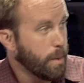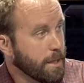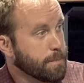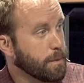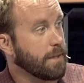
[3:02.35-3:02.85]
we
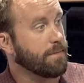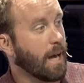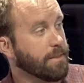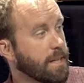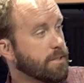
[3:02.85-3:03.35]
must believe
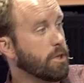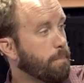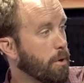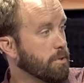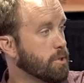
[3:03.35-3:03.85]
not that he's a
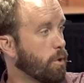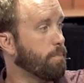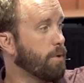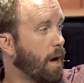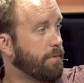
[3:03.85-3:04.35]
good person or a
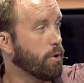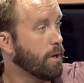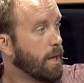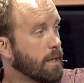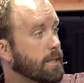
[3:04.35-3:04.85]
prophet
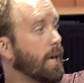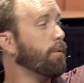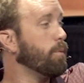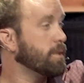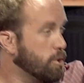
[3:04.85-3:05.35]
or
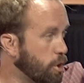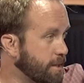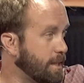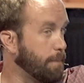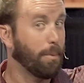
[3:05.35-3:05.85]
gave, was a good
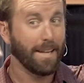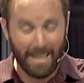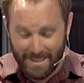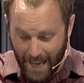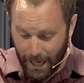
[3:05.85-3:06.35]
example, but
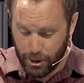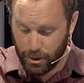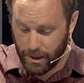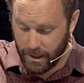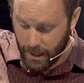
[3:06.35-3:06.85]
he's
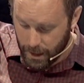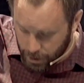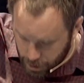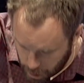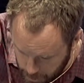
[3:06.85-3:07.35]
actually
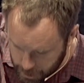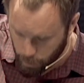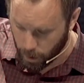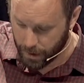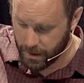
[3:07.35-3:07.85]
the
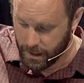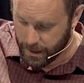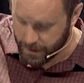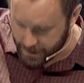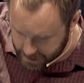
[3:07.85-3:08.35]
chosen one, the, the